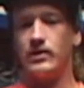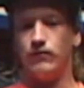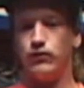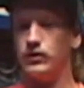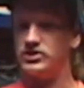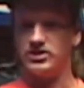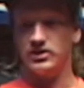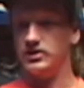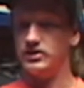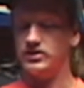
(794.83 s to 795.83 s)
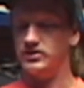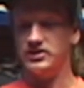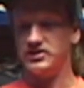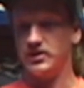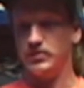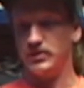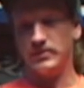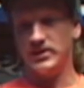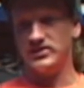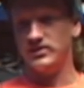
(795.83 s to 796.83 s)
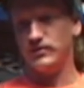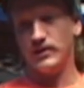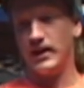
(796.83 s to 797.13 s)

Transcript: unfortunately, he couldn't just give me the Mesa.